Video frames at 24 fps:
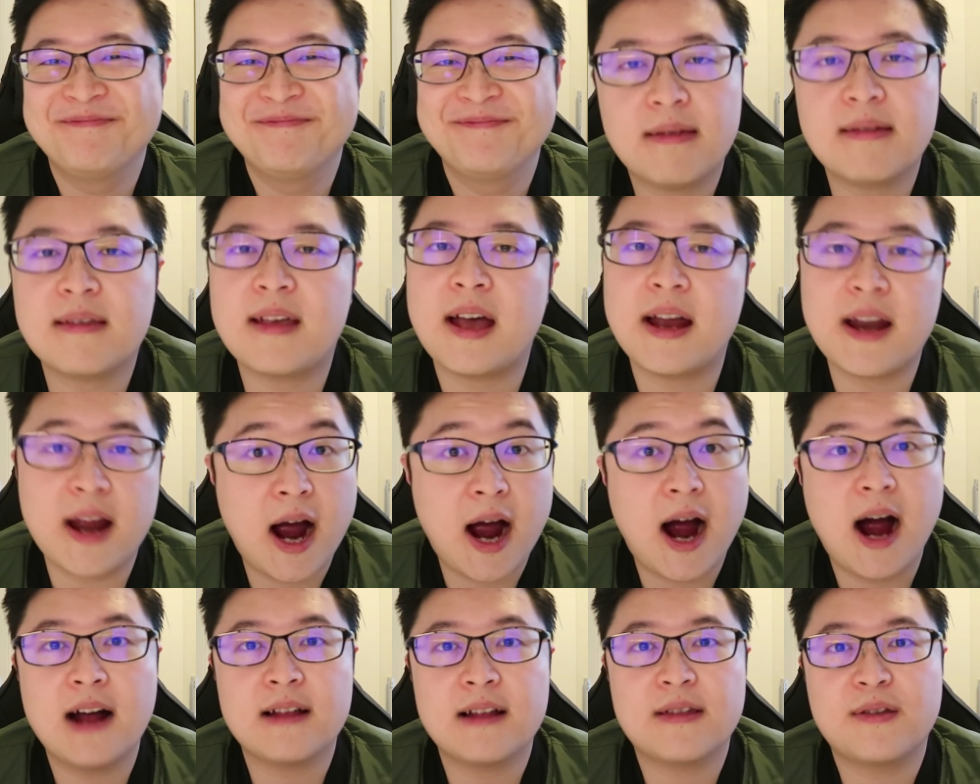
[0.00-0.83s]
It's kind of
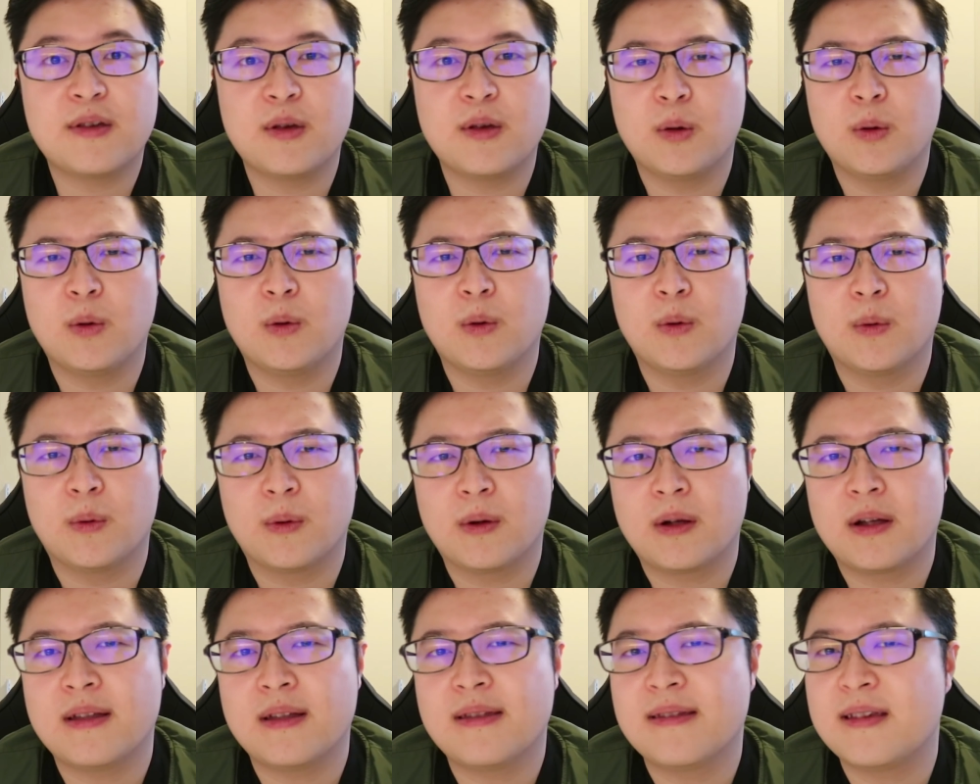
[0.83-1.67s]
hard to
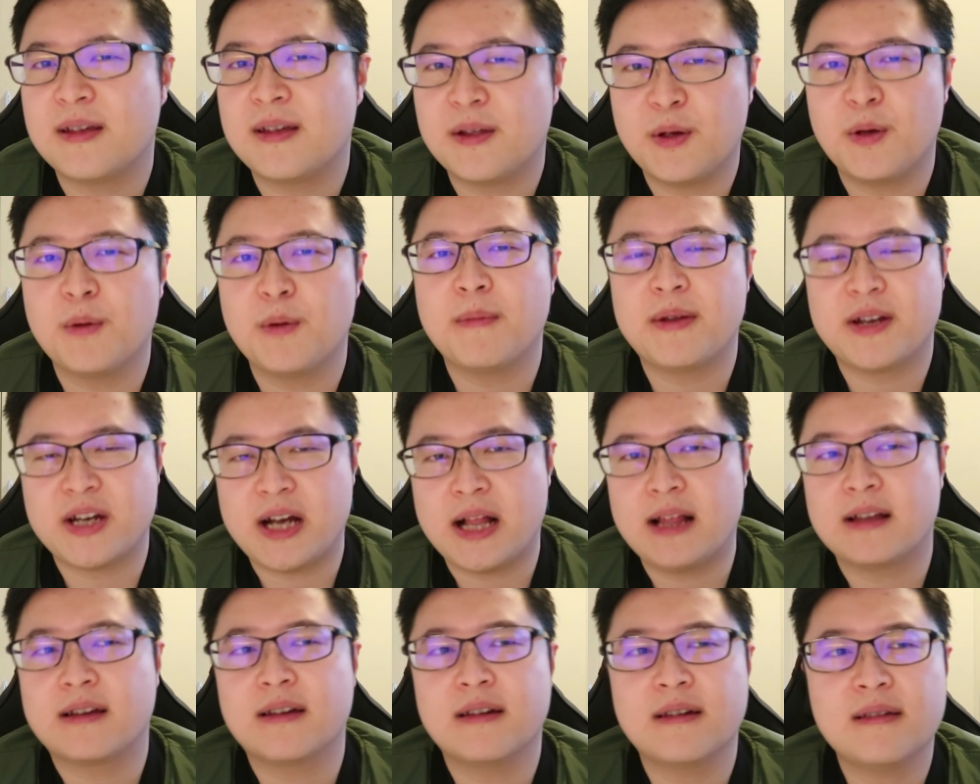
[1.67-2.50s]
continue
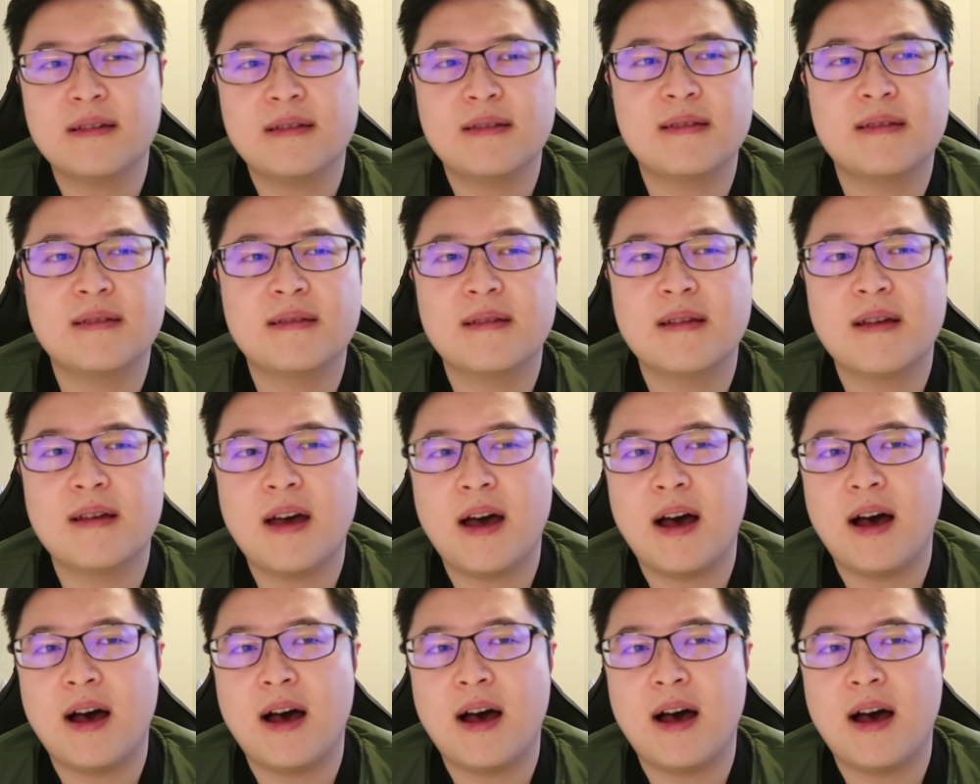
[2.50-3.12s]
Majella Curse